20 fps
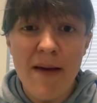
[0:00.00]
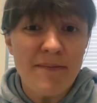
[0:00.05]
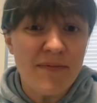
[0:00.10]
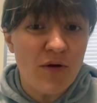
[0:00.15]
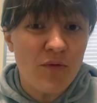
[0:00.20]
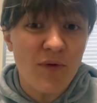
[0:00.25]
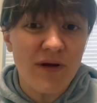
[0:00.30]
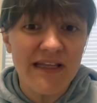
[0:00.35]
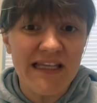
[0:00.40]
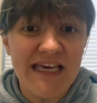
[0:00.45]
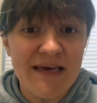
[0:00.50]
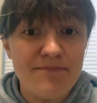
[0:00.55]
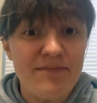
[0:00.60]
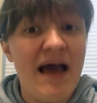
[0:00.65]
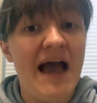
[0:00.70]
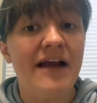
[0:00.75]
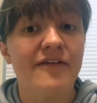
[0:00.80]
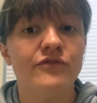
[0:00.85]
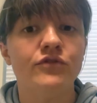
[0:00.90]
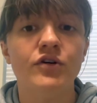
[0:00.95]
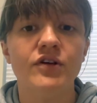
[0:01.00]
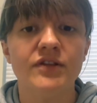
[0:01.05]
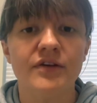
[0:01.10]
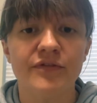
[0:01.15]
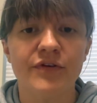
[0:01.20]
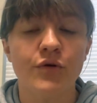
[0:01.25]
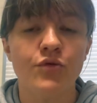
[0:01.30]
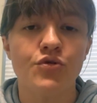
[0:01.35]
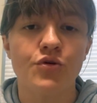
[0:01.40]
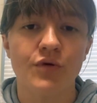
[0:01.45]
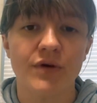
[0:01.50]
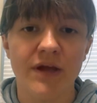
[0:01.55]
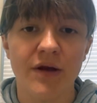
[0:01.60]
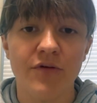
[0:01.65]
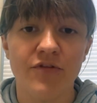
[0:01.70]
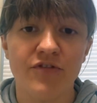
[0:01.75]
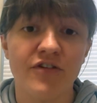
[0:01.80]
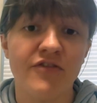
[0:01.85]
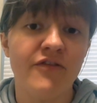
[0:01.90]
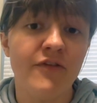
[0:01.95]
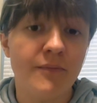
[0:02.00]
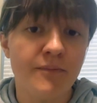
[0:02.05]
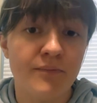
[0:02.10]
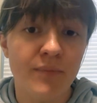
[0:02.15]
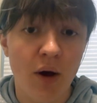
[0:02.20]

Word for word: be really impactful in the future years of